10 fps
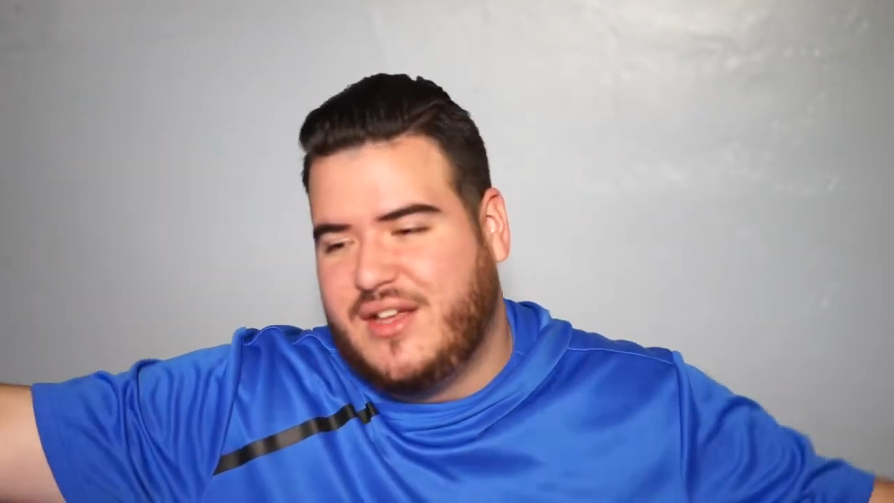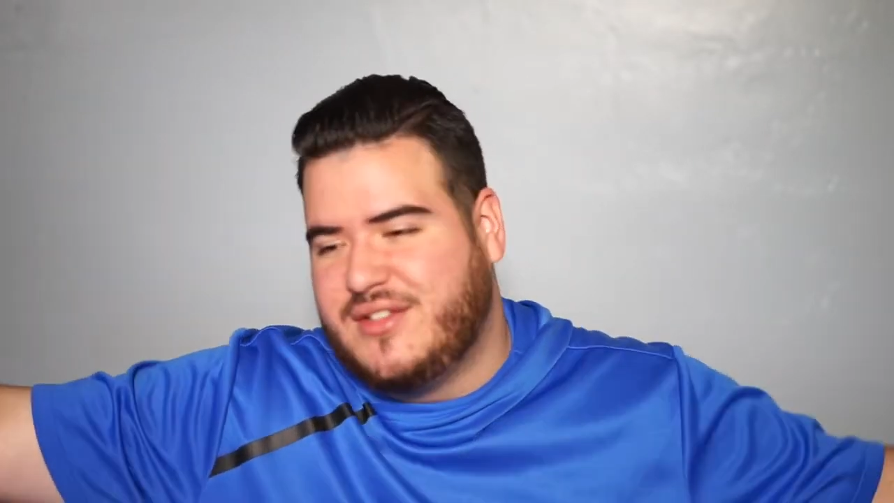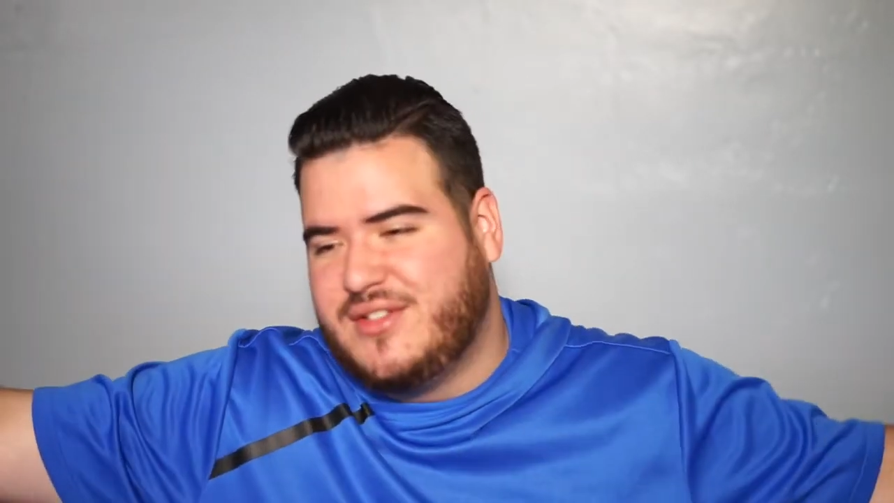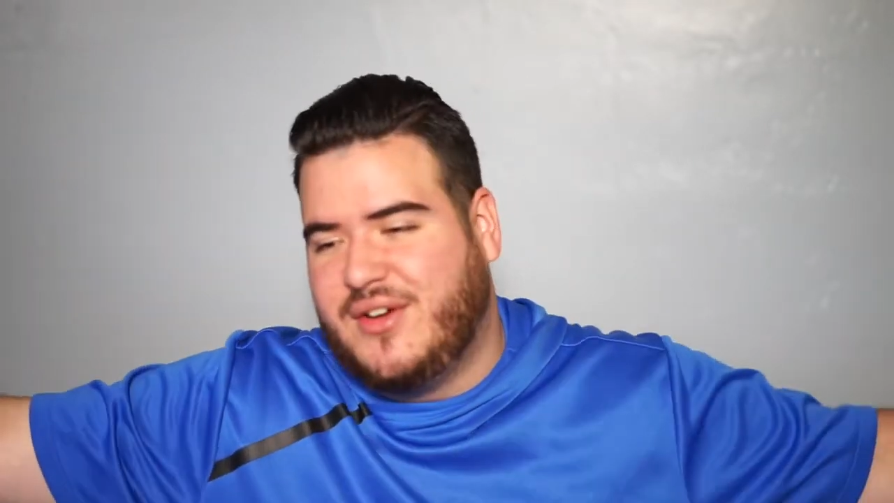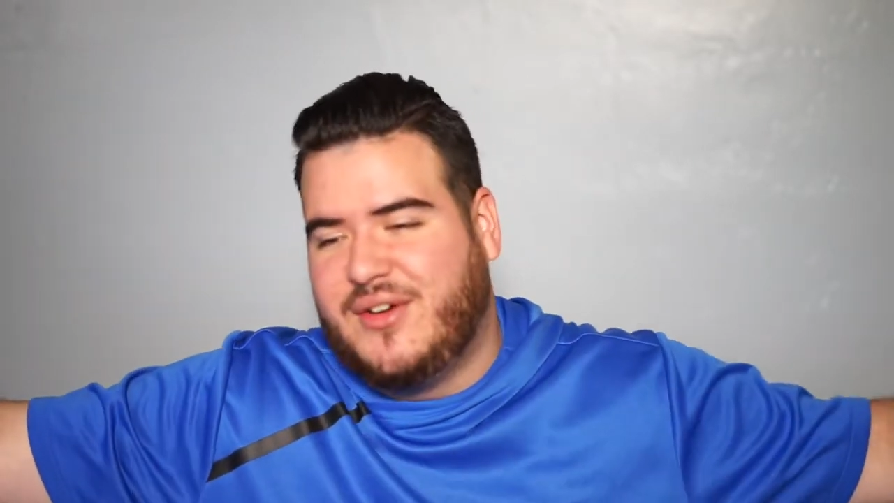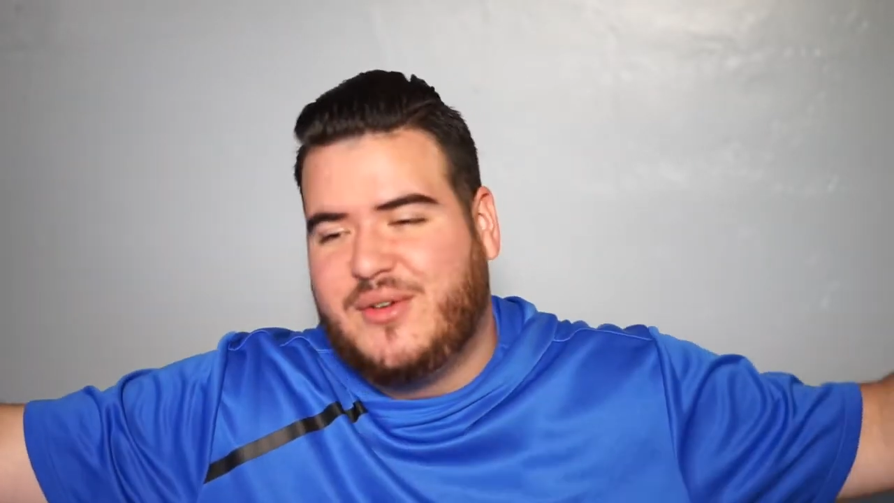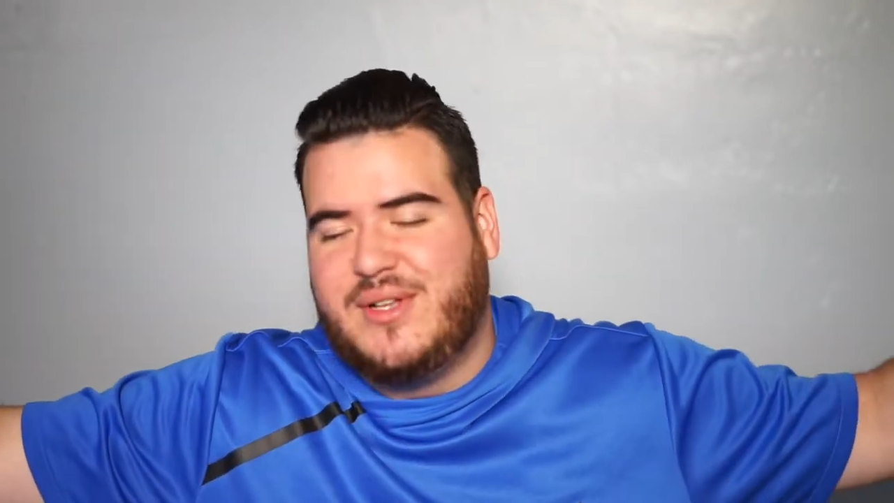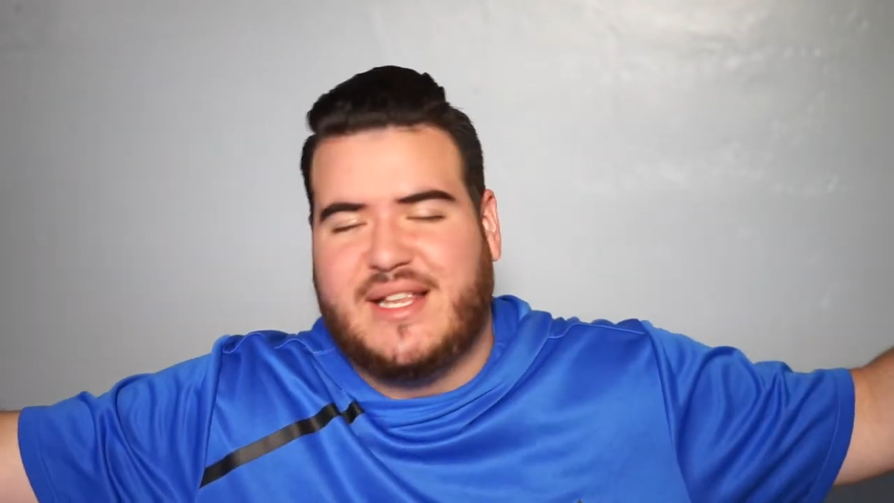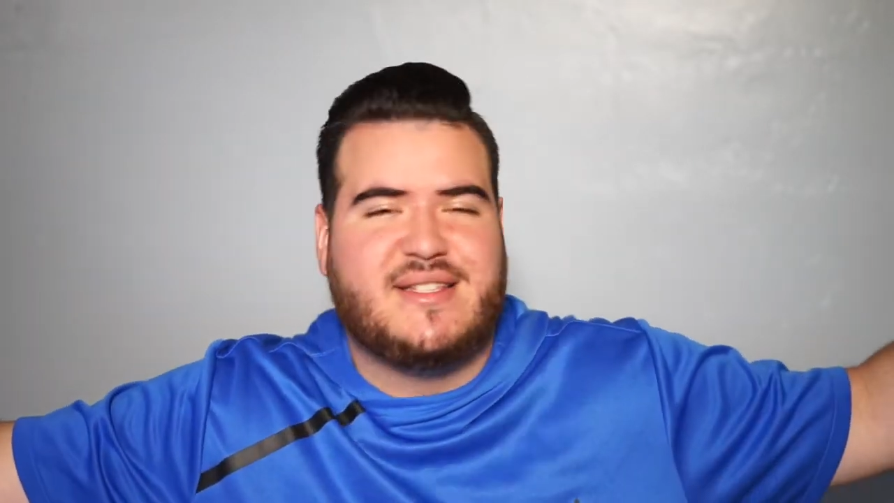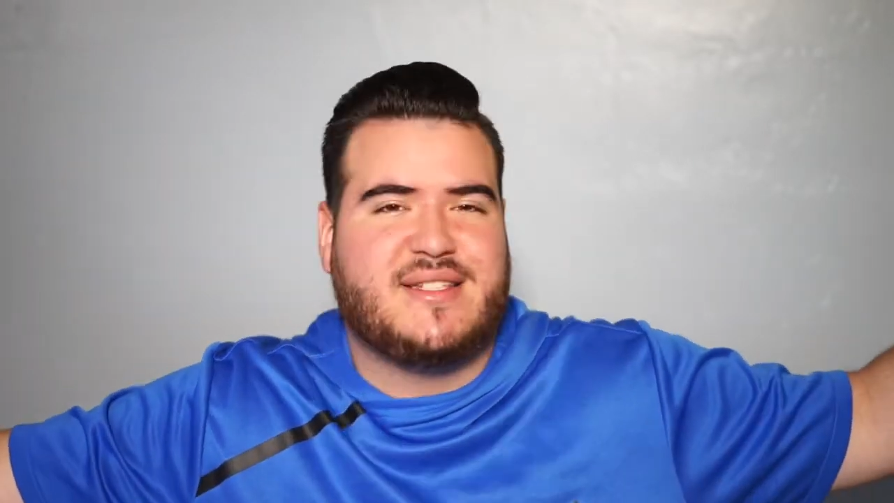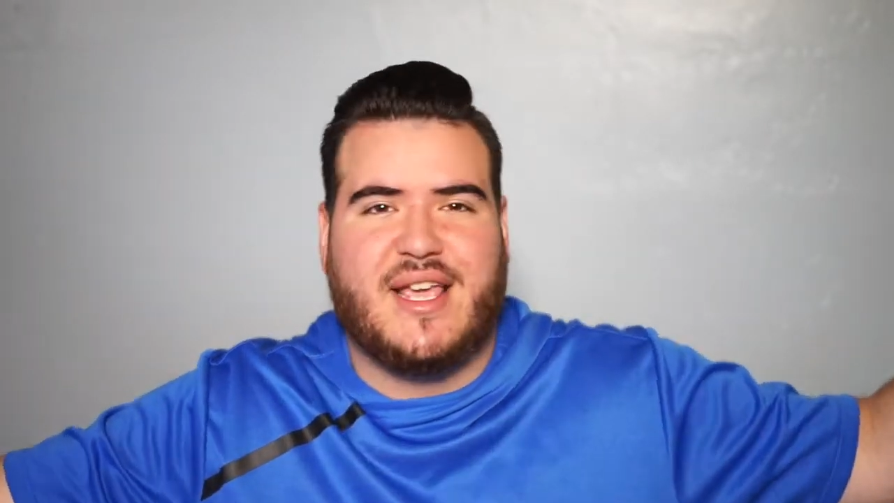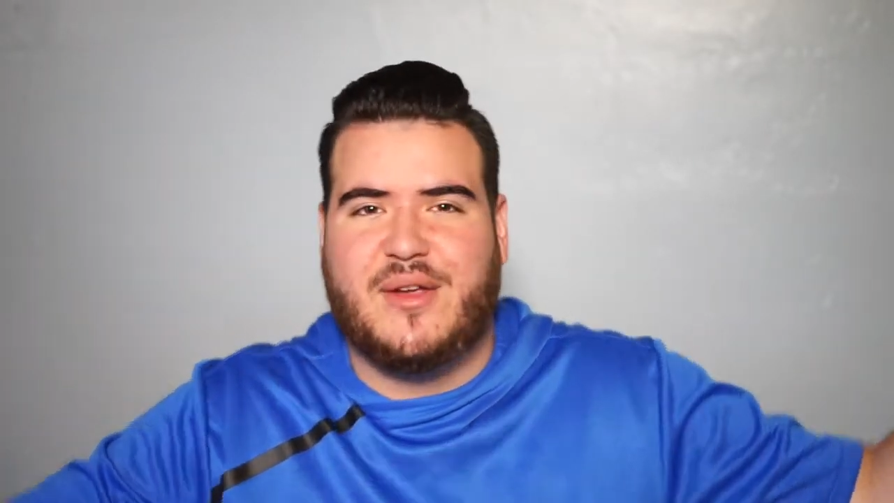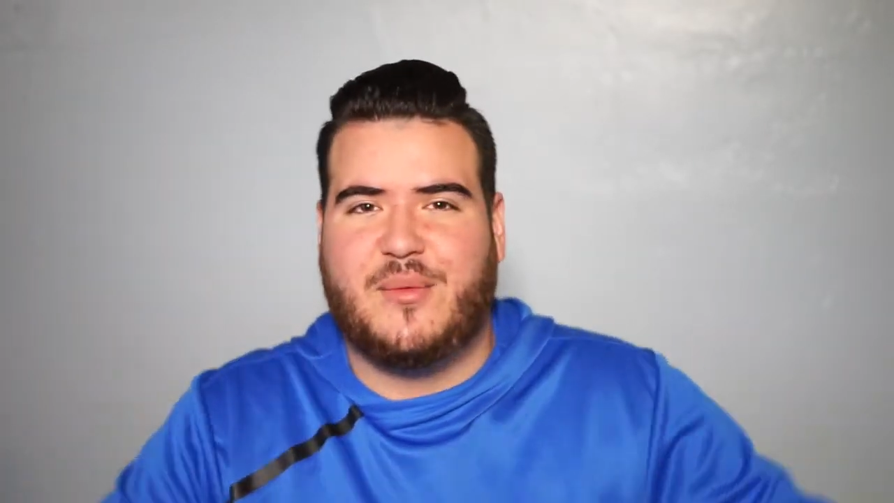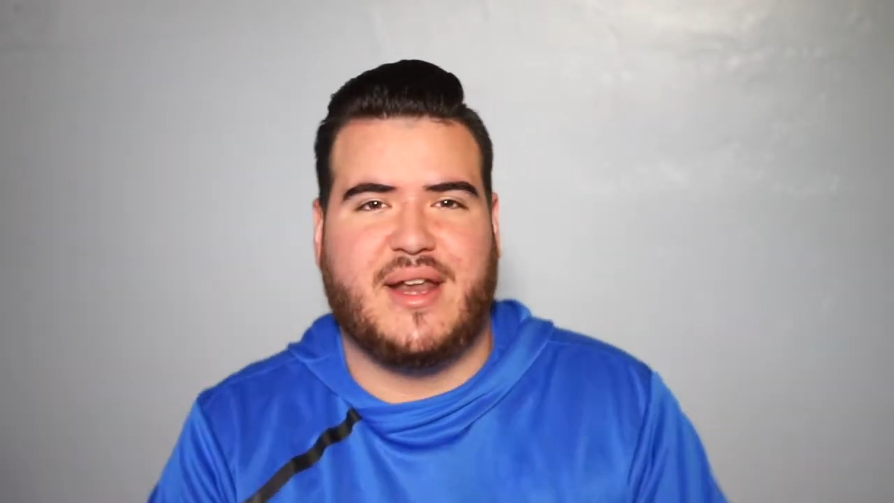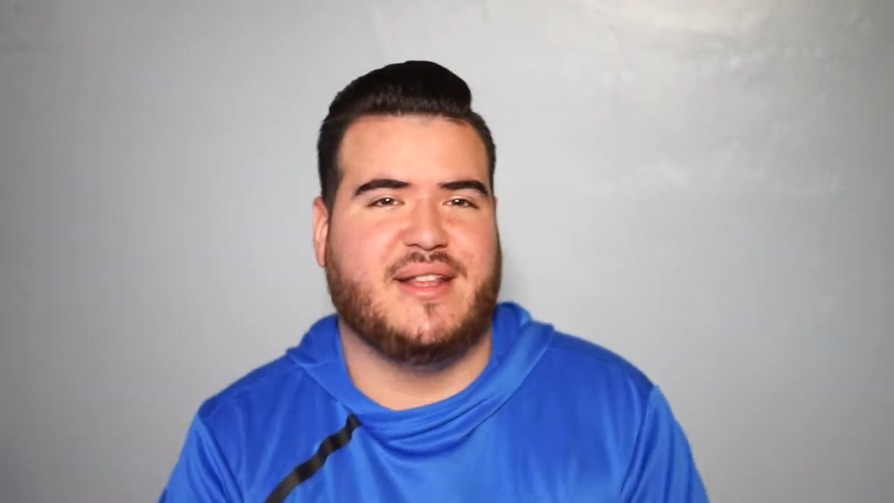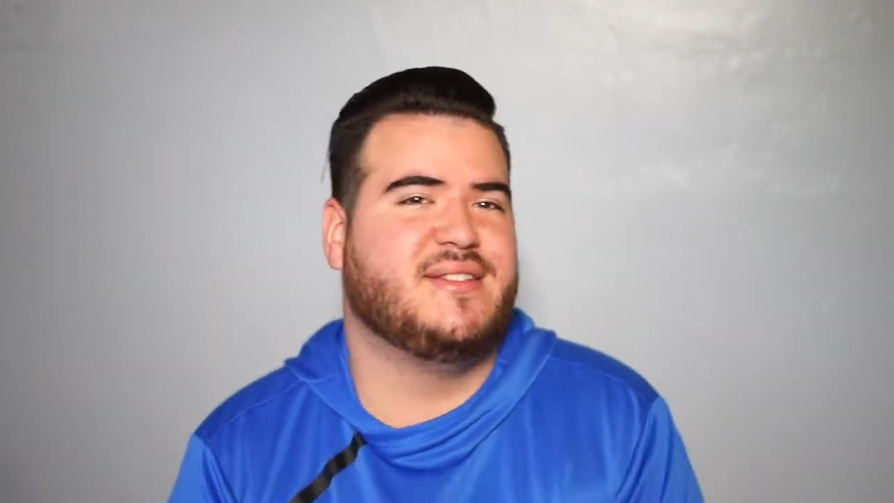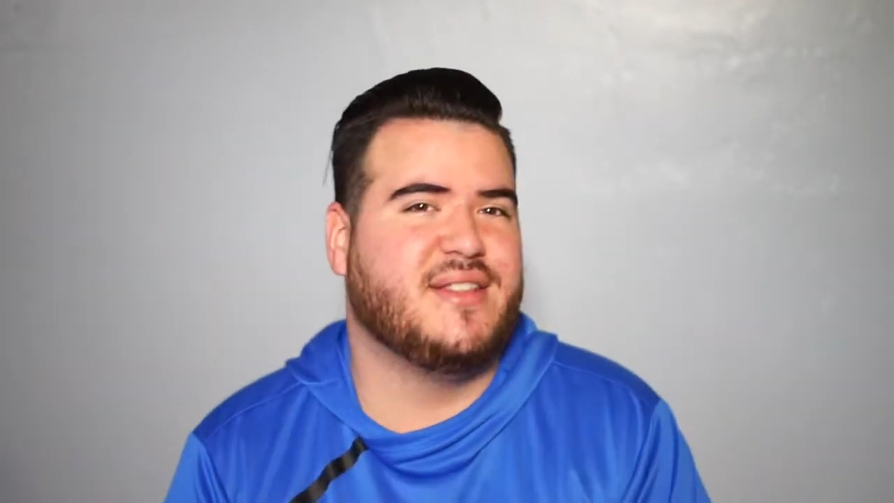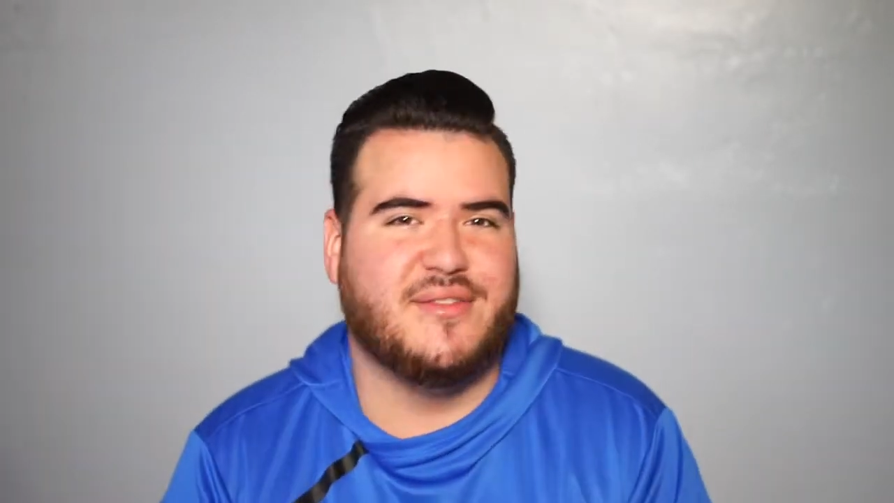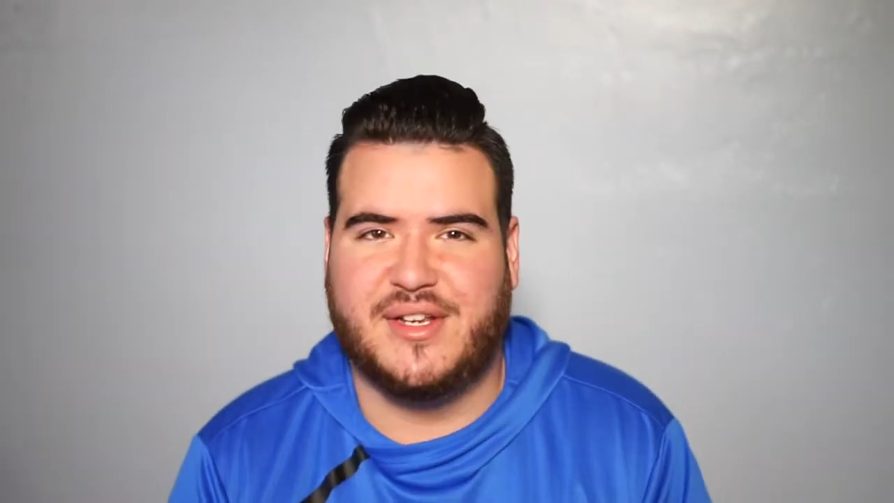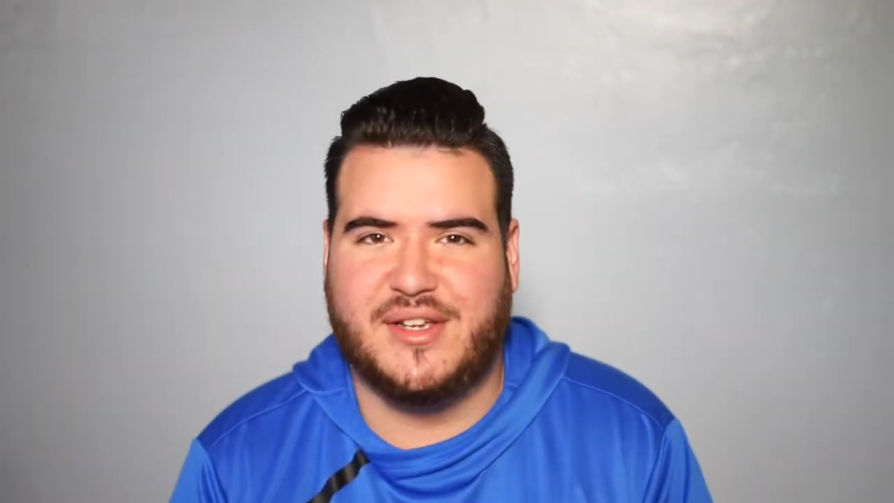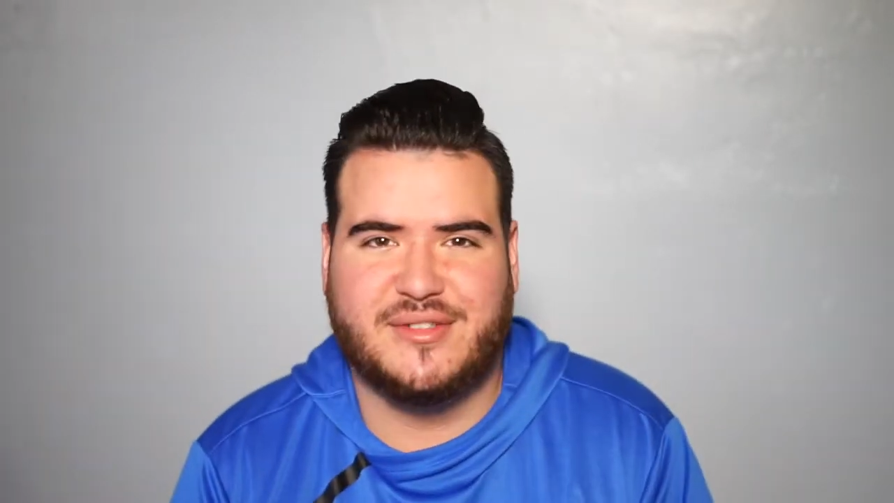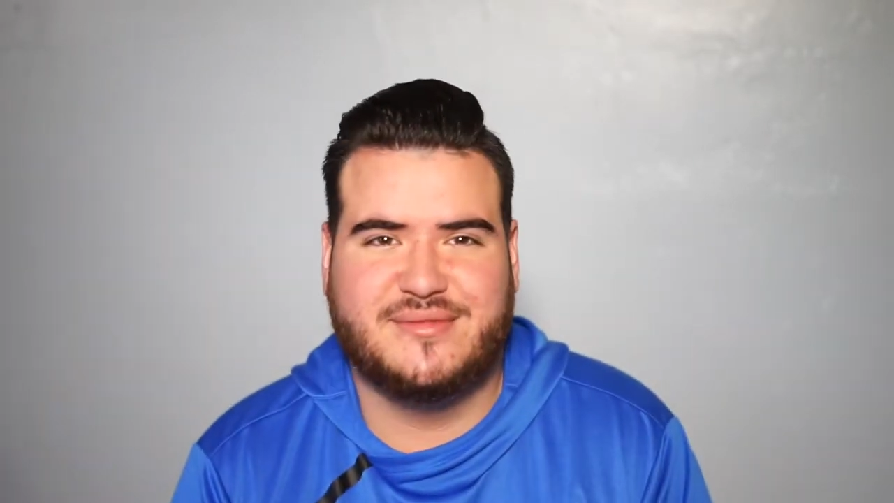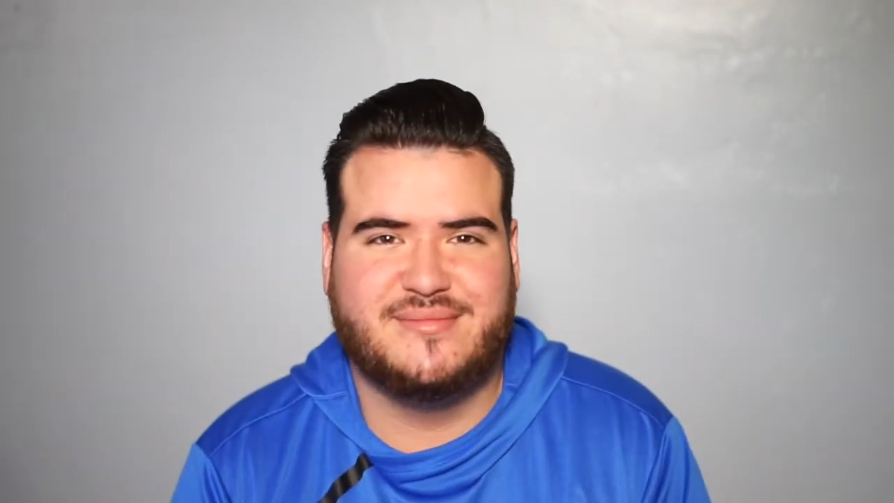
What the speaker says: So let's get right into the video.